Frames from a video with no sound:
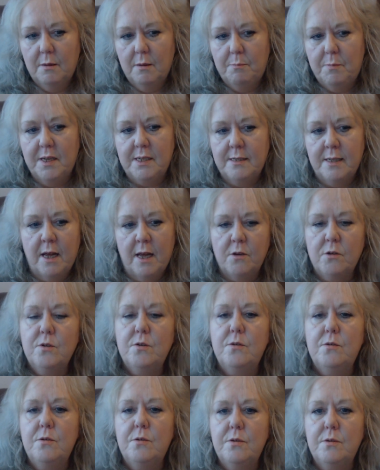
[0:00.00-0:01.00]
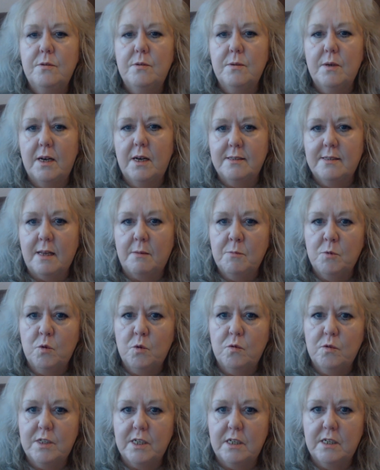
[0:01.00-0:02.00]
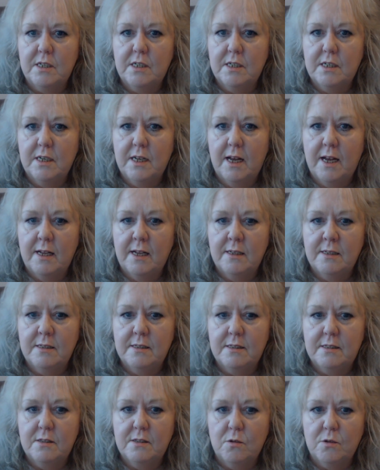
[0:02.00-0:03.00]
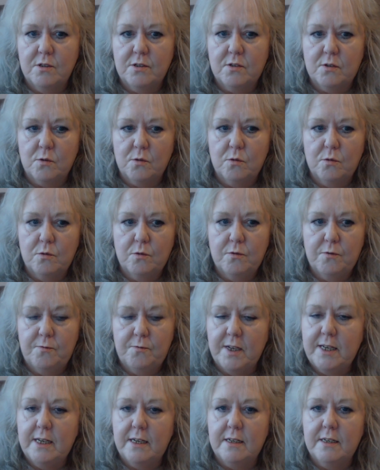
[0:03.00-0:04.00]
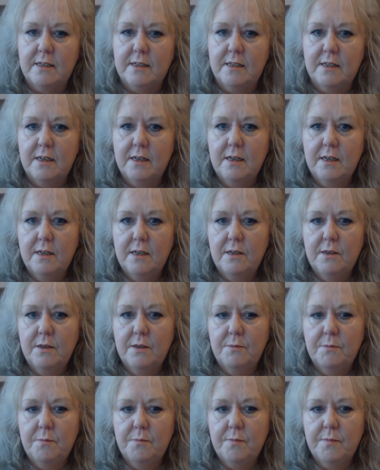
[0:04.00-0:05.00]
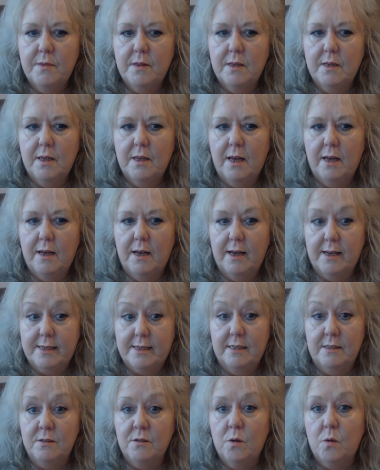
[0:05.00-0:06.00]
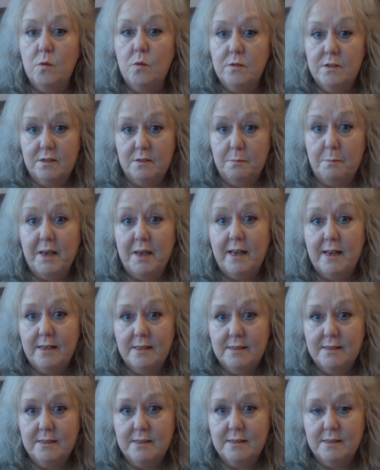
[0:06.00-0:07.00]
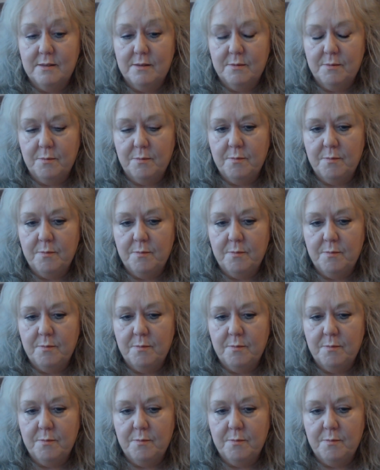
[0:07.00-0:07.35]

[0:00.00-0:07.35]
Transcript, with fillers: But now, as I'm older and not so fit, I can hold space.